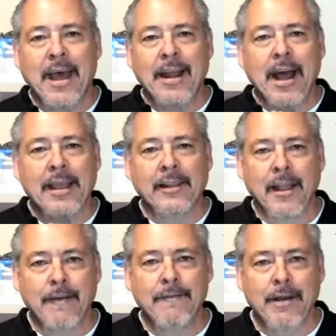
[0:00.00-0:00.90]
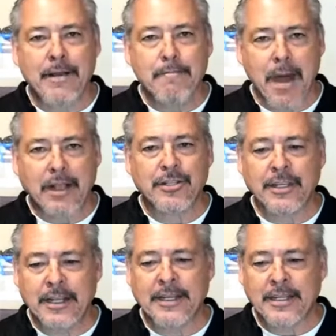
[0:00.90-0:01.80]
I love very much.
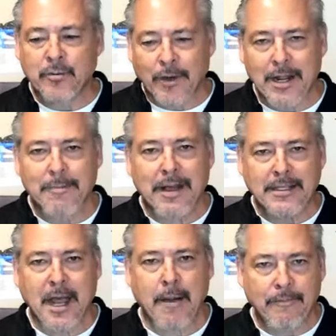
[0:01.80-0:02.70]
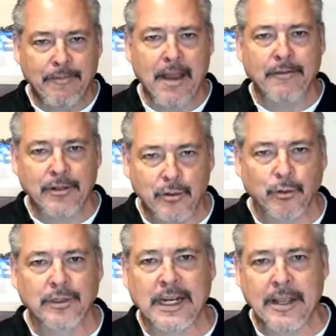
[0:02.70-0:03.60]
It is one of my top favorite
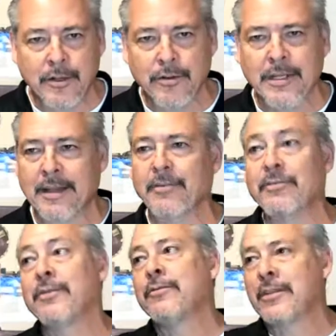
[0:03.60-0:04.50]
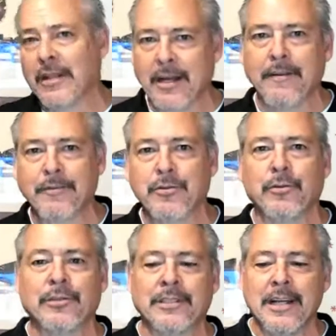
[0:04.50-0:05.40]
tools that I use. I use a lot of different
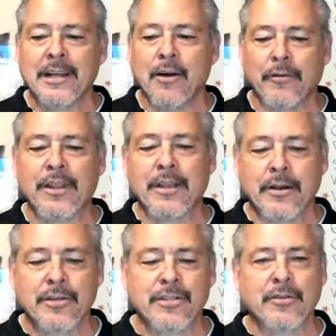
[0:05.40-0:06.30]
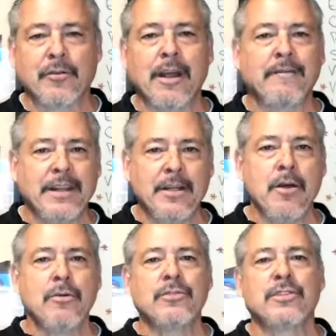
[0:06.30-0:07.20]
tools over the years to create
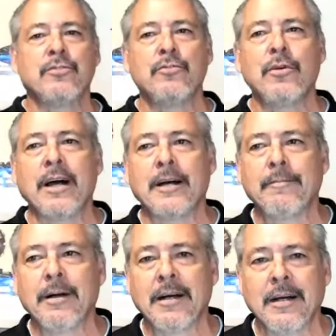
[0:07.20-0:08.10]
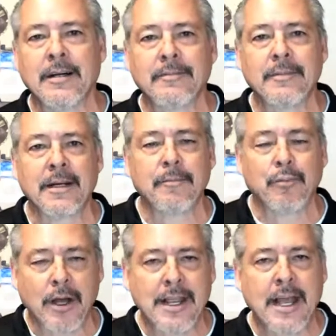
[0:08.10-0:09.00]
videos, to
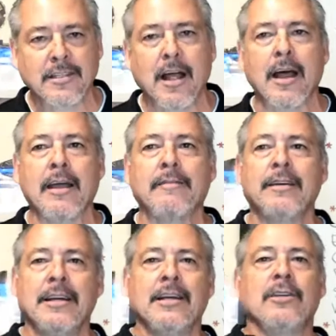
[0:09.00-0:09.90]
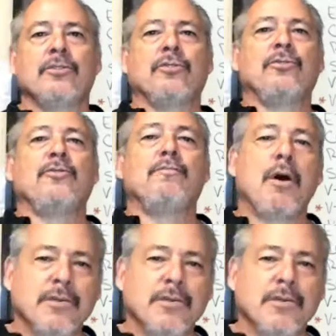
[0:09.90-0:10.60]
broadcast live, to post